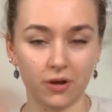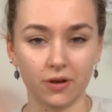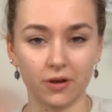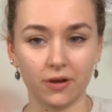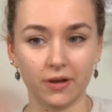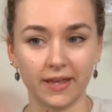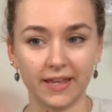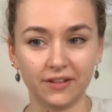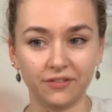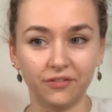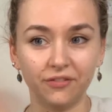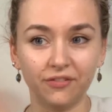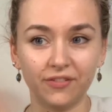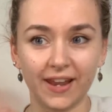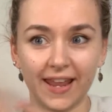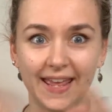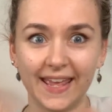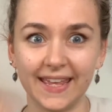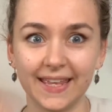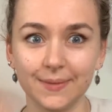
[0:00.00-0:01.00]
in
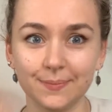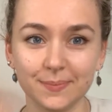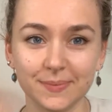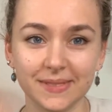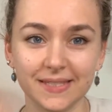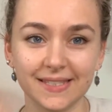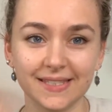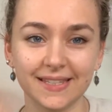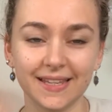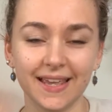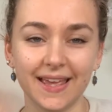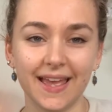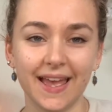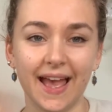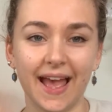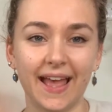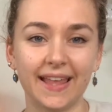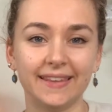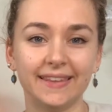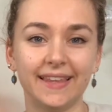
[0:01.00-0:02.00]
flames
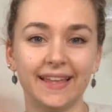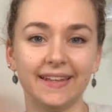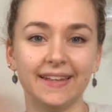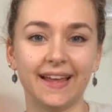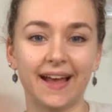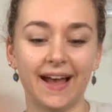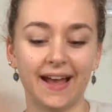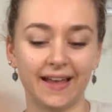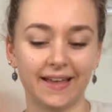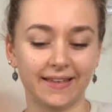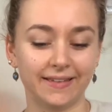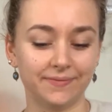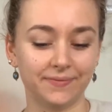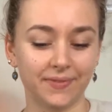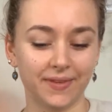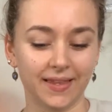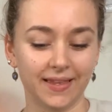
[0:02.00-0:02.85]
and that